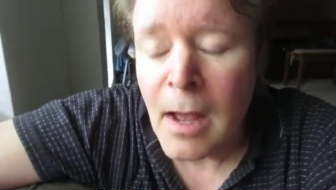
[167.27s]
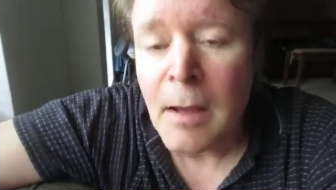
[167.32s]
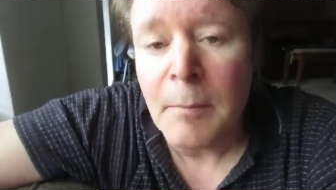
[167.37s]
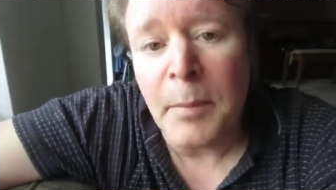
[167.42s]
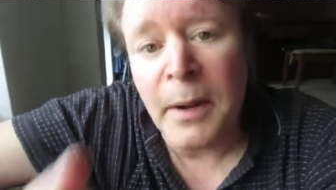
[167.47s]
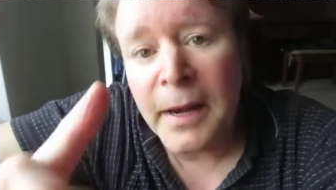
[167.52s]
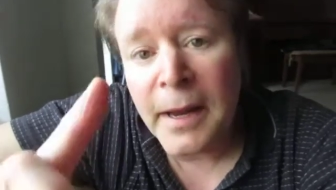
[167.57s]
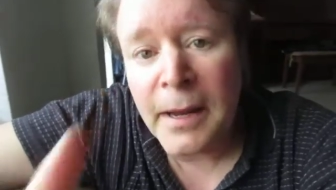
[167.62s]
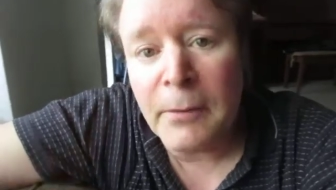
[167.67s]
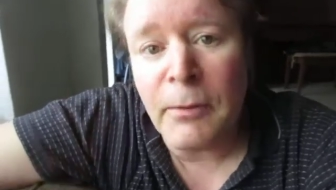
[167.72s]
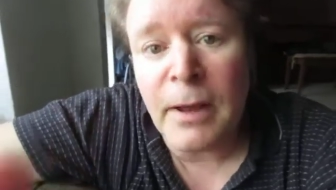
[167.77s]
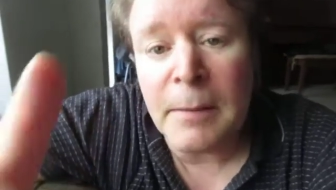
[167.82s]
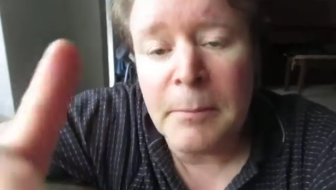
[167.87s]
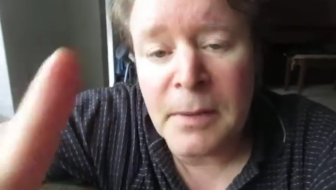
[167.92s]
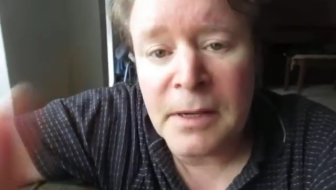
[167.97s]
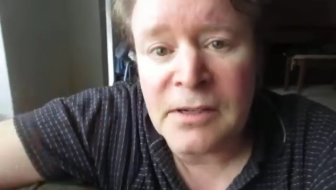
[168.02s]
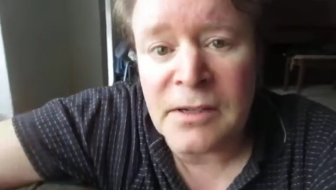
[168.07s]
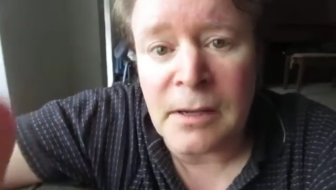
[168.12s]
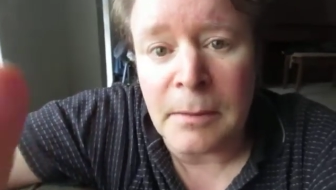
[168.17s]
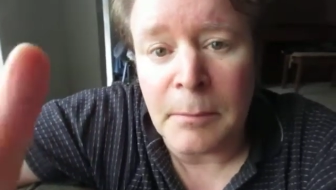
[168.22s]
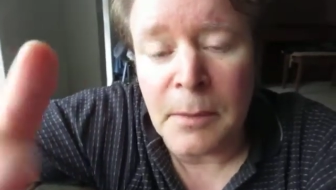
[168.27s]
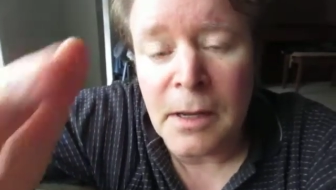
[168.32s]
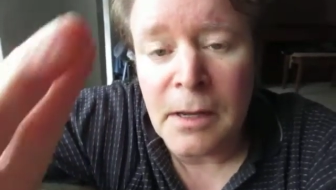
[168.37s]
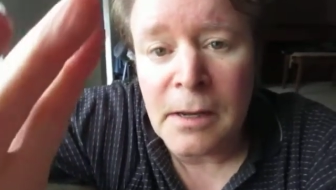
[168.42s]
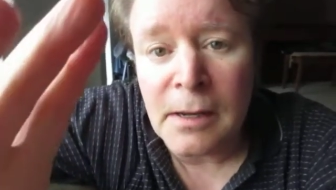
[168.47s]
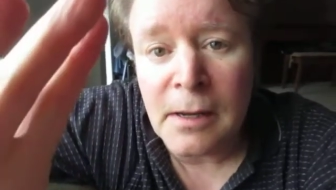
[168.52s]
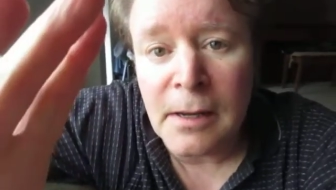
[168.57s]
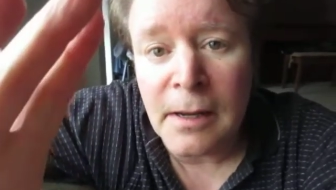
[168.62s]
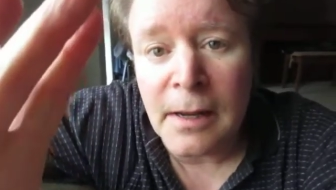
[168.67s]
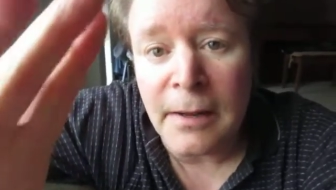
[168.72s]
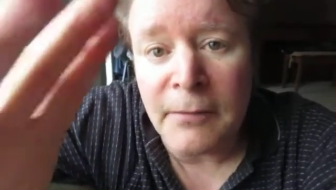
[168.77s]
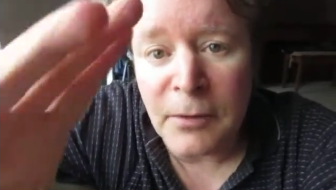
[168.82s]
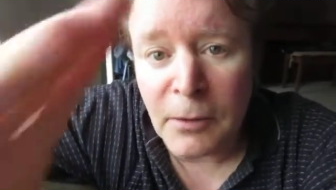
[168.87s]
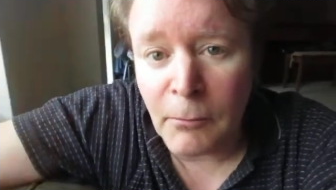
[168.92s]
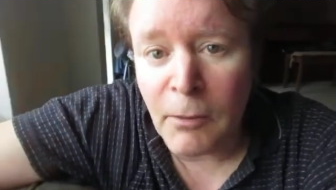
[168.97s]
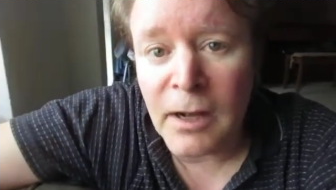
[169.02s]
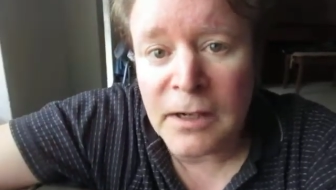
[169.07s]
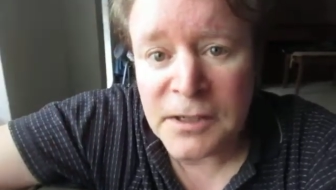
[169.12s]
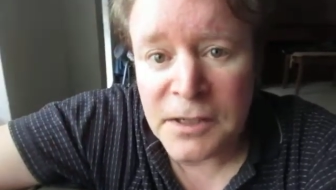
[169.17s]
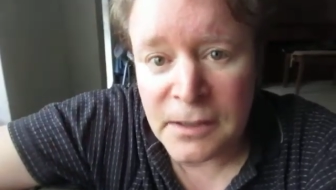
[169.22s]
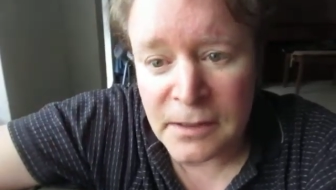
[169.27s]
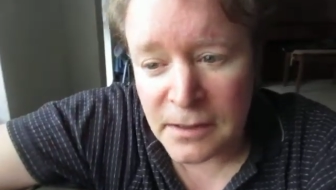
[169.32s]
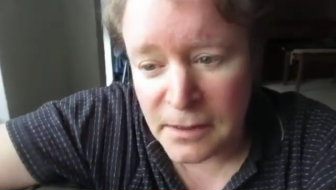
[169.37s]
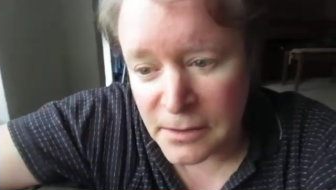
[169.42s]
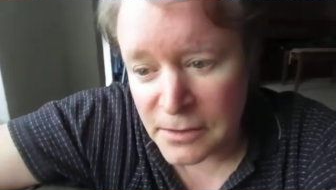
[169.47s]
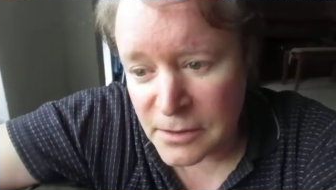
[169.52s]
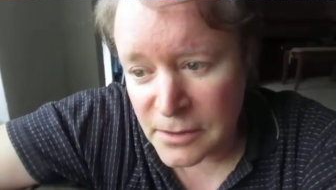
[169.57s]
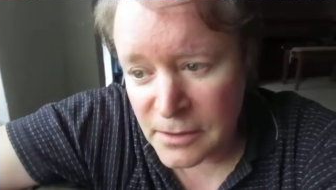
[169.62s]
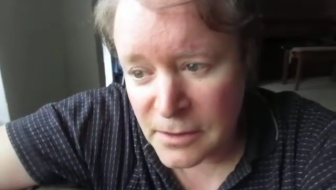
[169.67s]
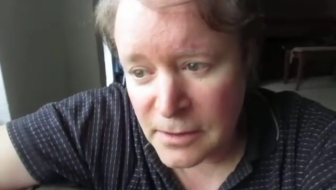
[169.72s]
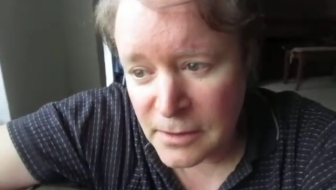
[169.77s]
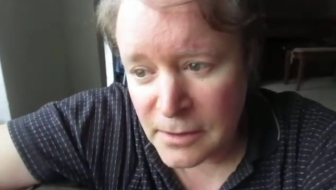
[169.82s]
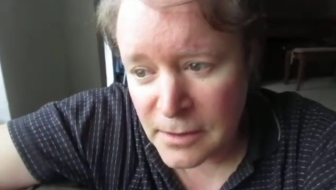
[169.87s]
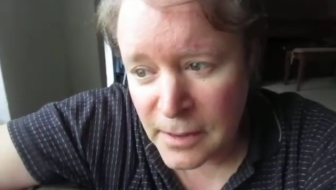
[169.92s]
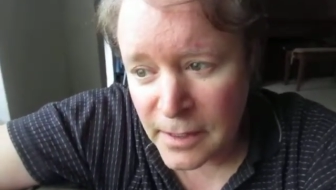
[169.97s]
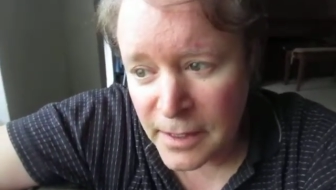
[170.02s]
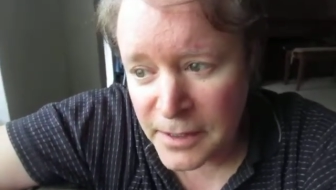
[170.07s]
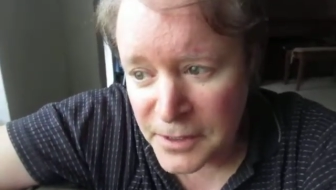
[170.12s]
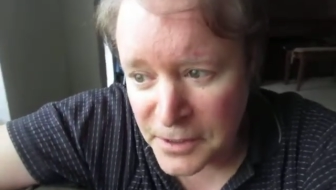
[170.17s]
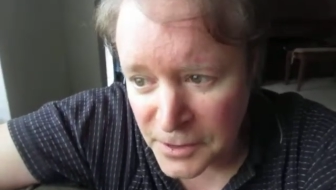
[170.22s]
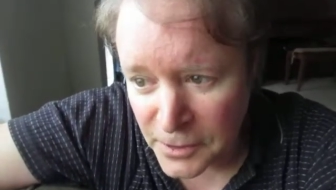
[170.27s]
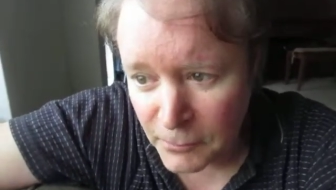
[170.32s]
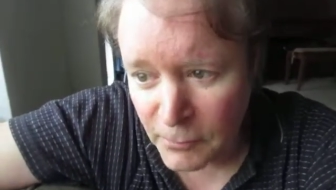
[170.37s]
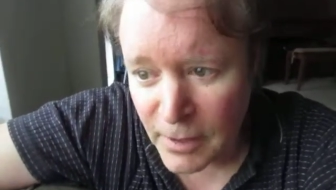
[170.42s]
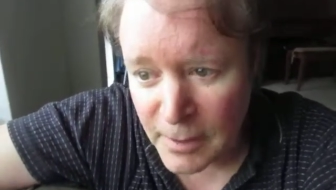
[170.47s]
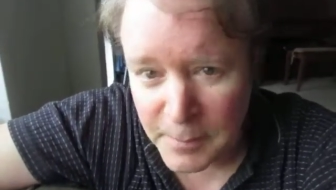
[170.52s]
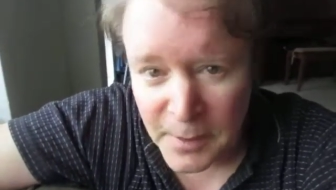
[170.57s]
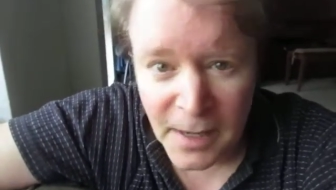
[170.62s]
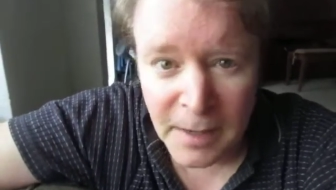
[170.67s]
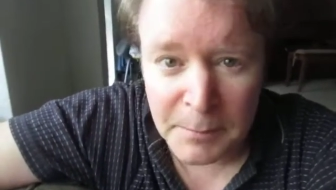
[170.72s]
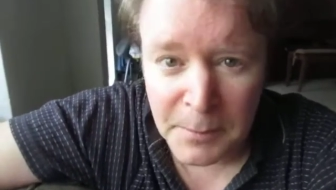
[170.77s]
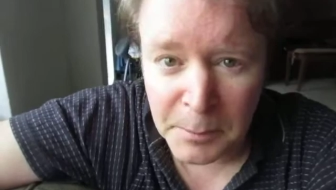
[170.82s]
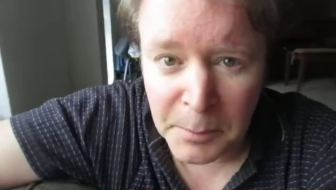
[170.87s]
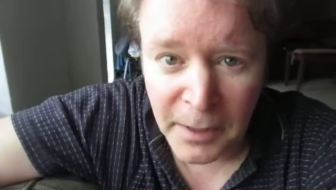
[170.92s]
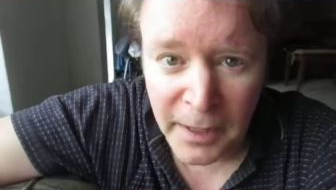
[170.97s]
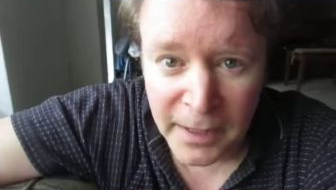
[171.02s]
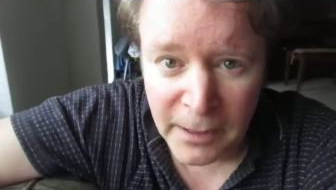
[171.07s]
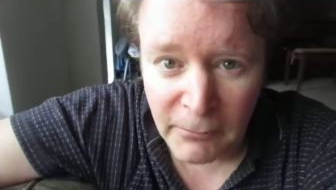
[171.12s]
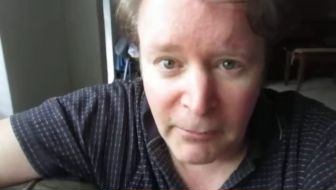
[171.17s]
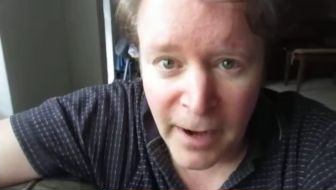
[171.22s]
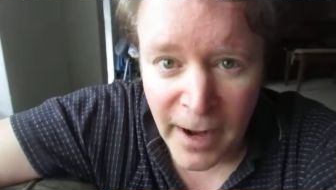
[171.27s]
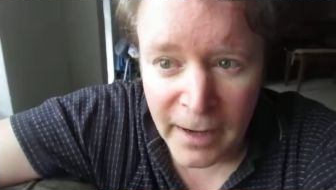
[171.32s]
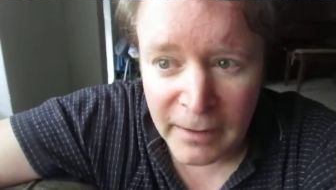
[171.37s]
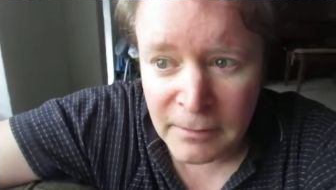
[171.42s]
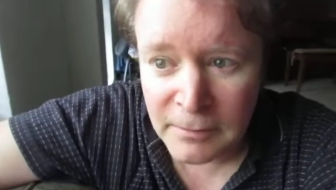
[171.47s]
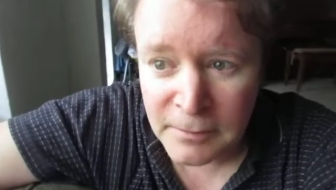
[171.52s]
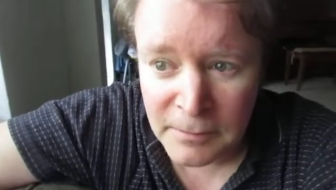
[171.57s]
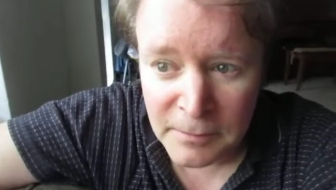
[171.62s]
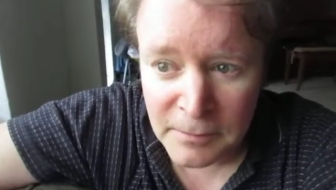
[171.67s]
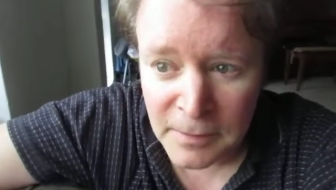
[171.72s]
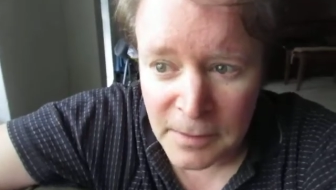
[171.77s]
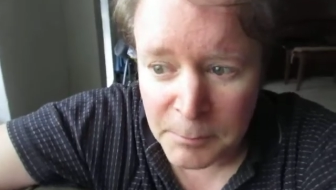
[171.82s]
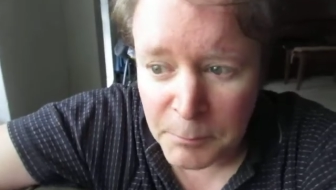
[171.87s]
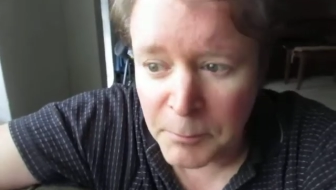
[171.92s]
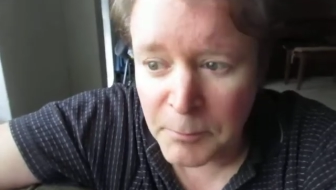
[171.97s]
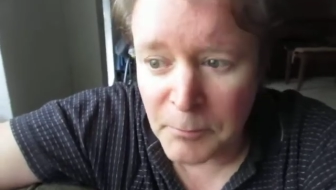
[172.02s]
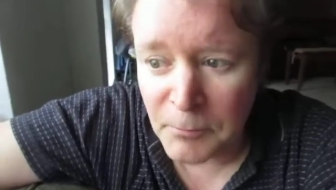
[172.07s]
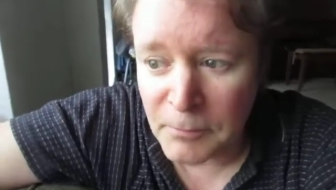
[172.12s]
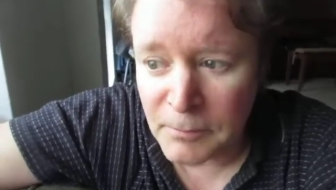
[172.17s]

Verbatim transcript: But anyway, Muslim, if you're watching this and you don't want to become a plague rat and